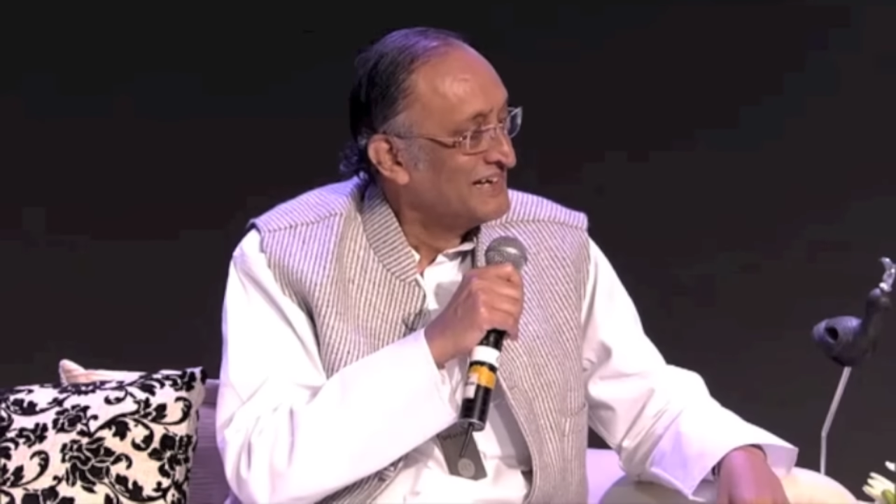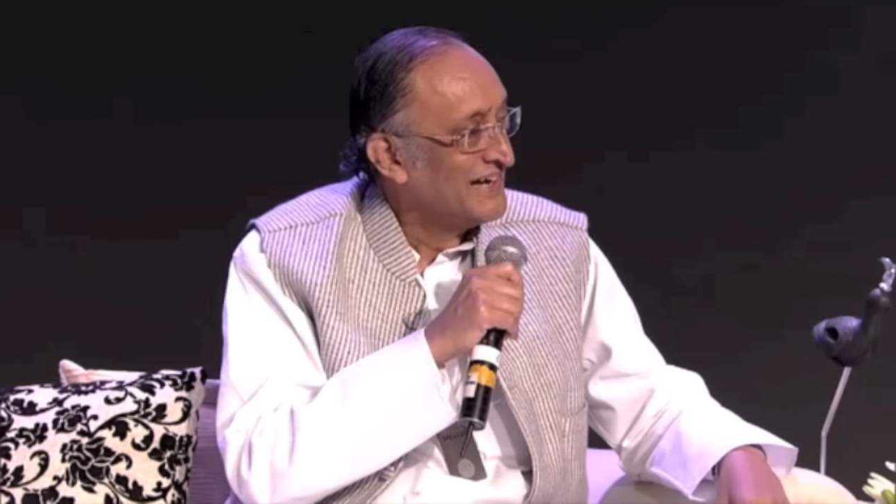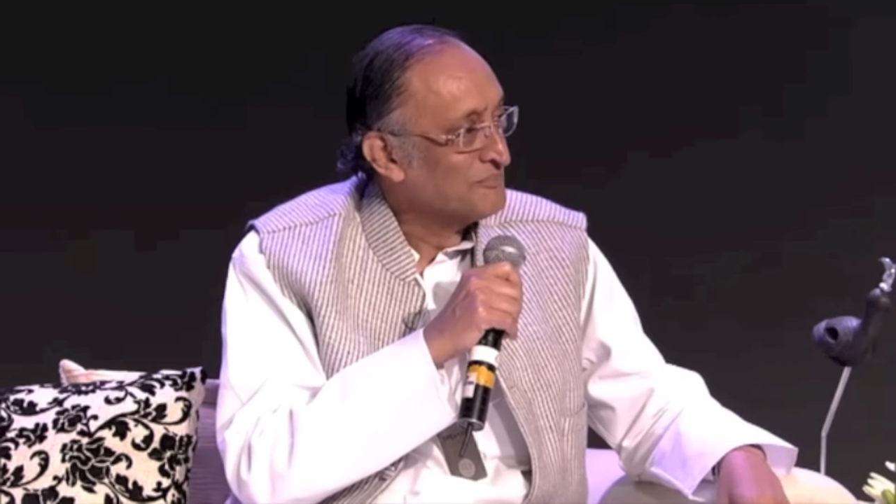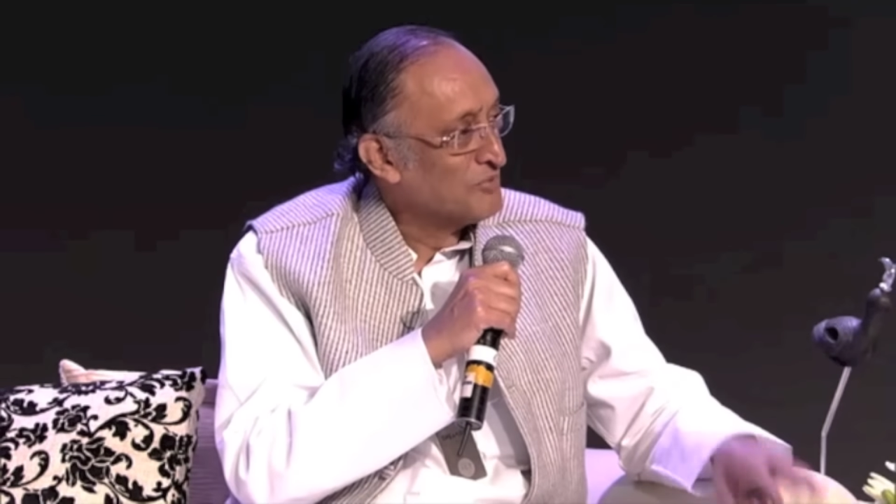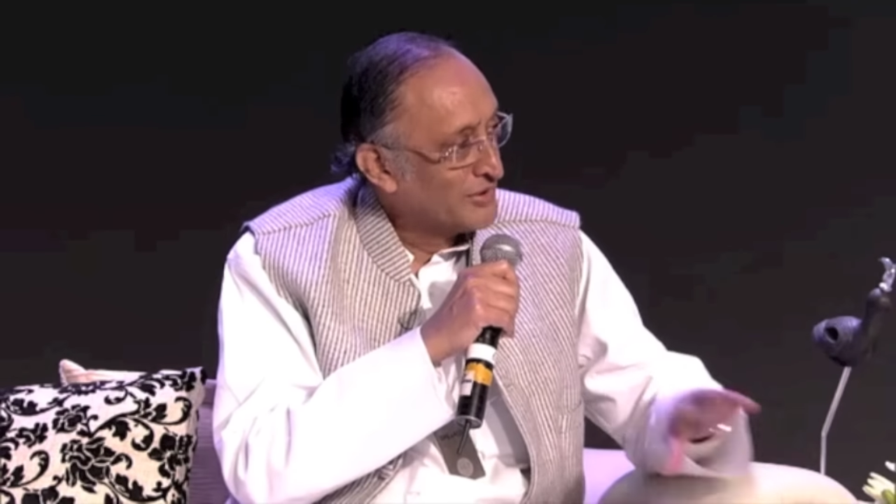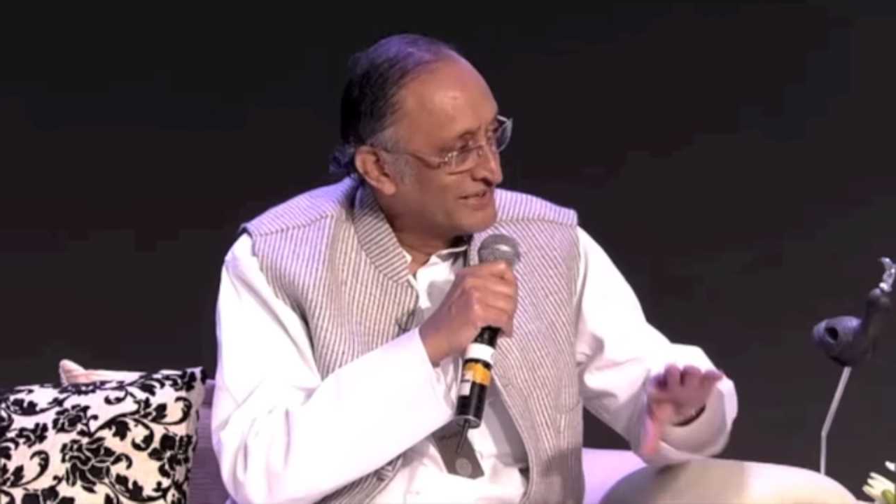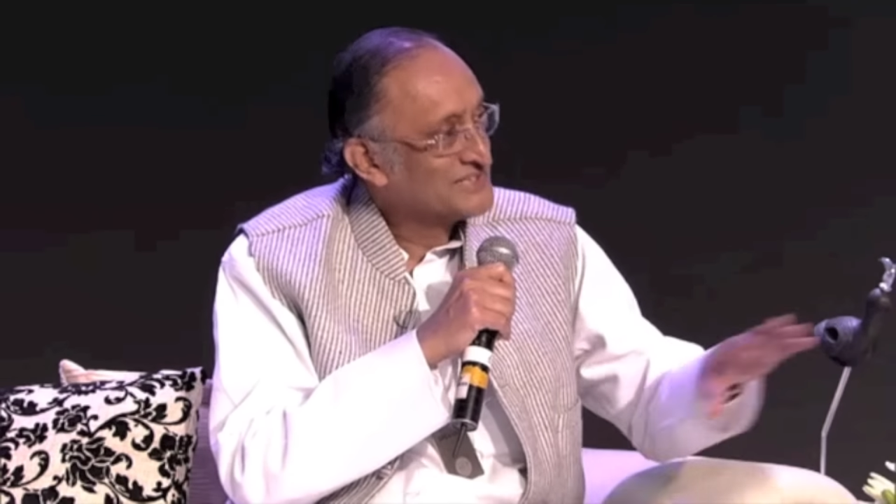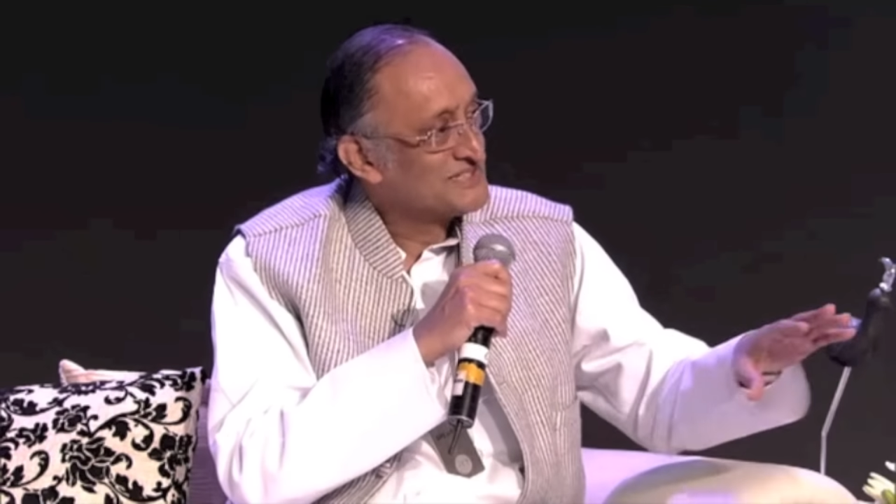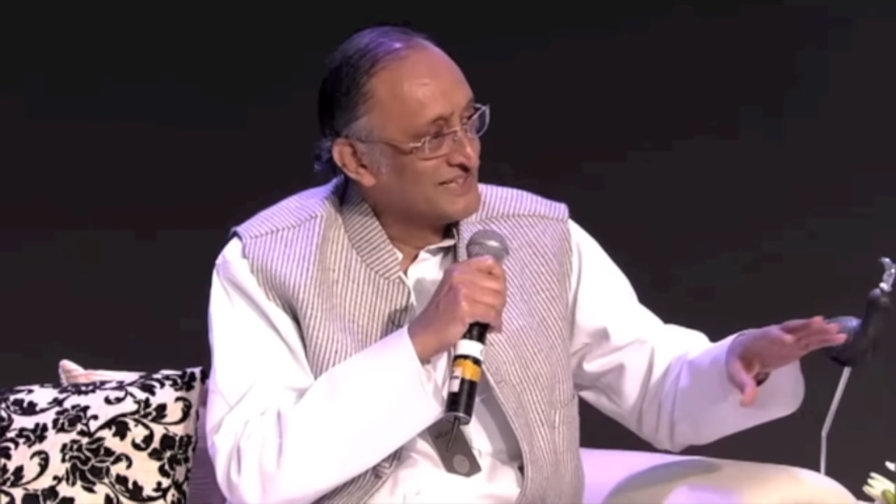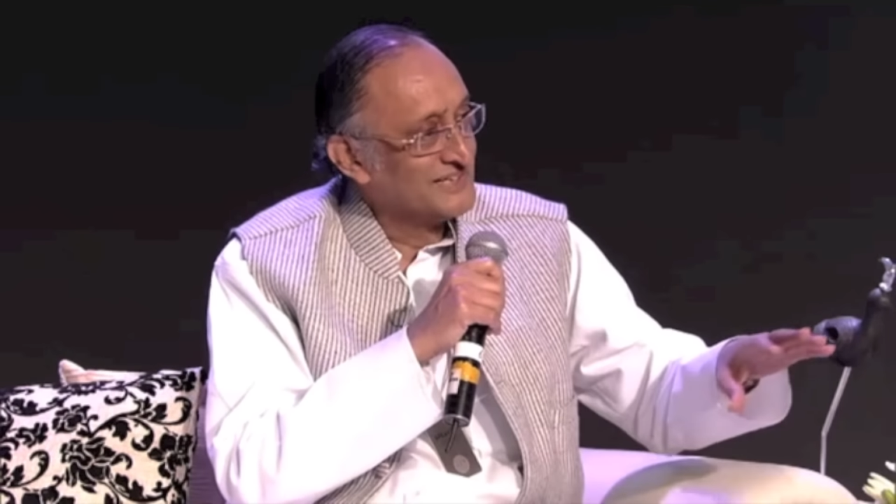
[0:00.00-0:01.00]
And morning
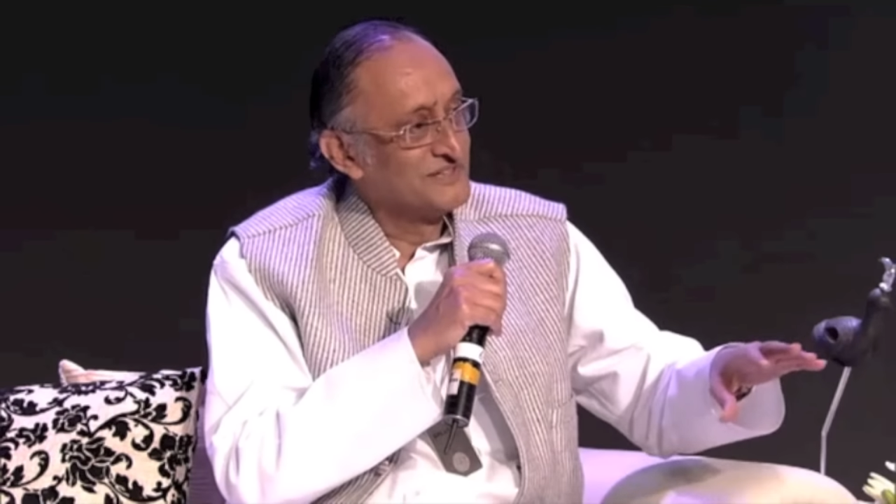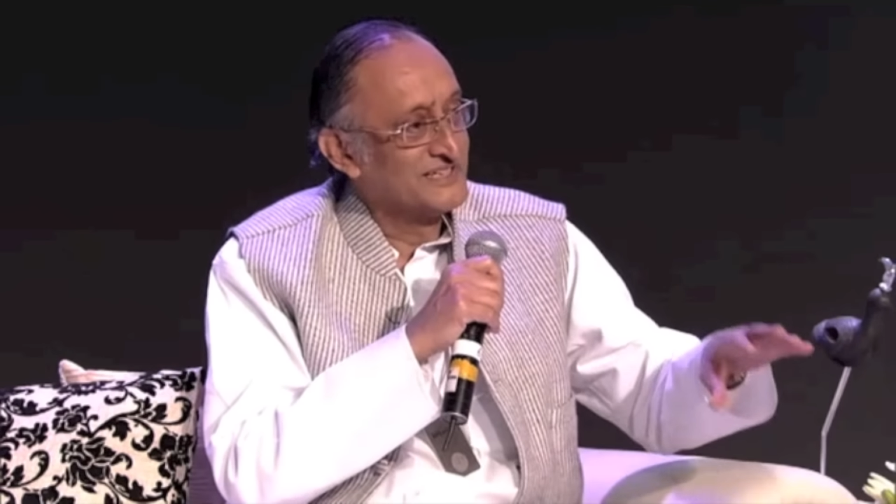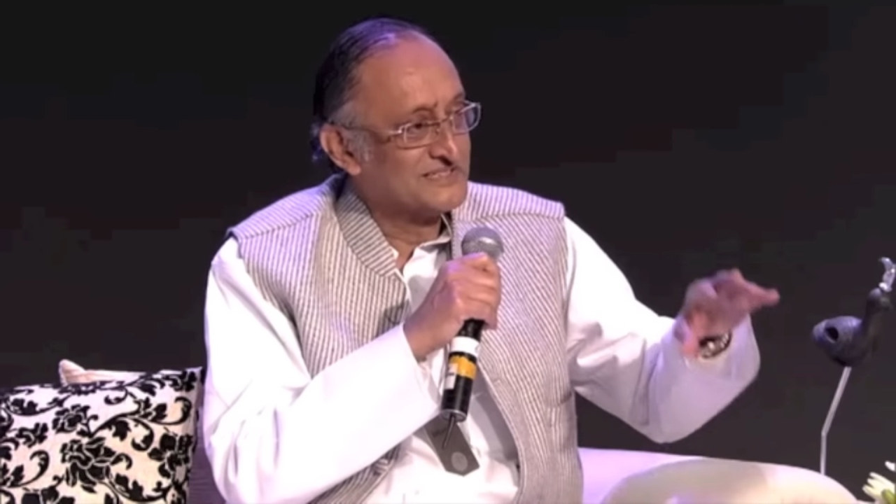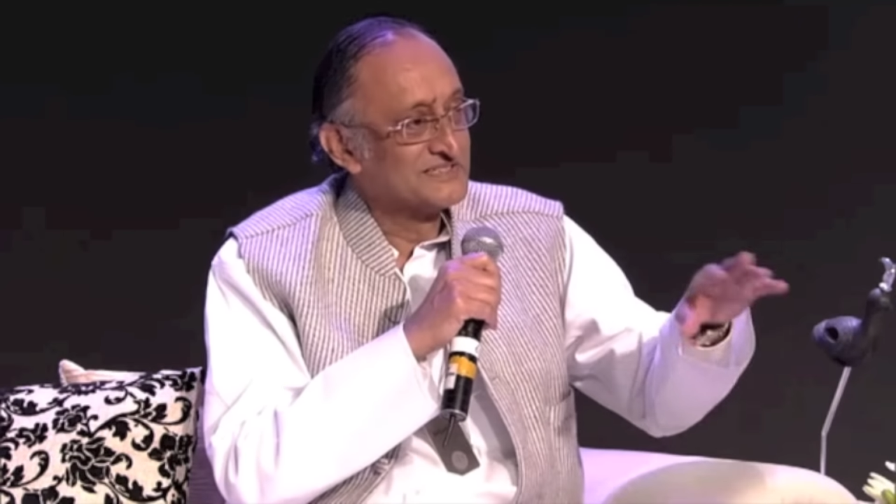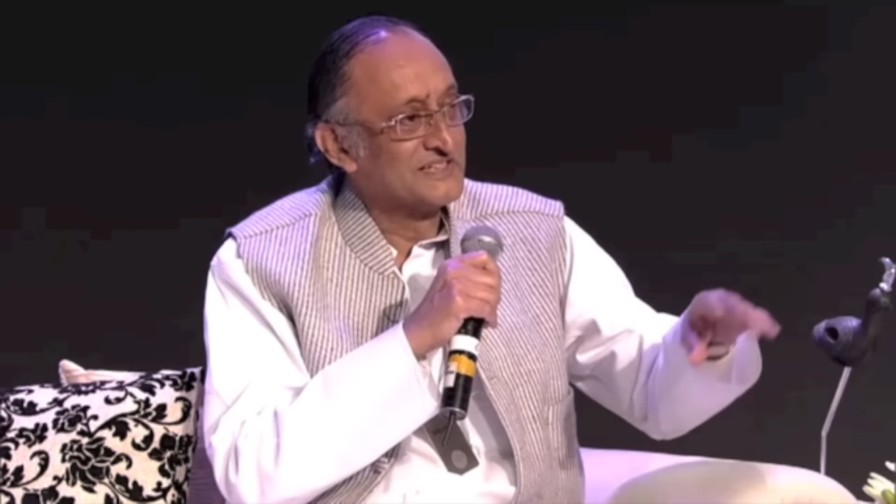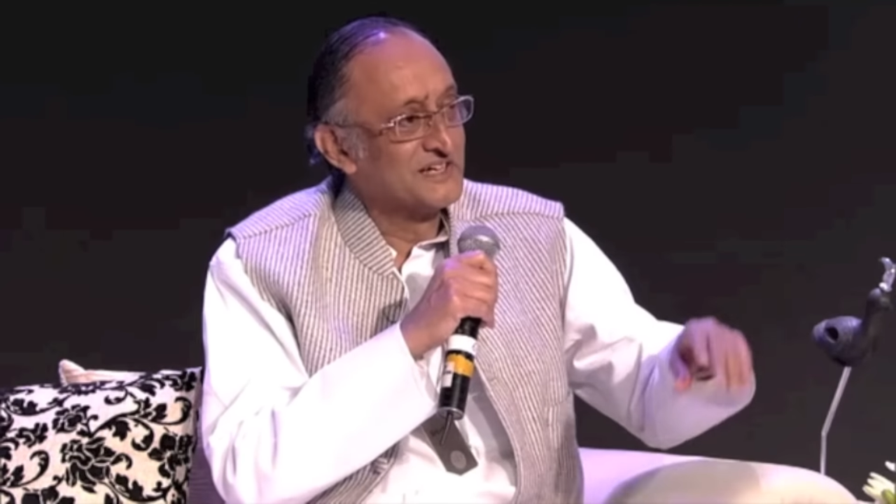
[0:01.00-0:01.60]
she addresses their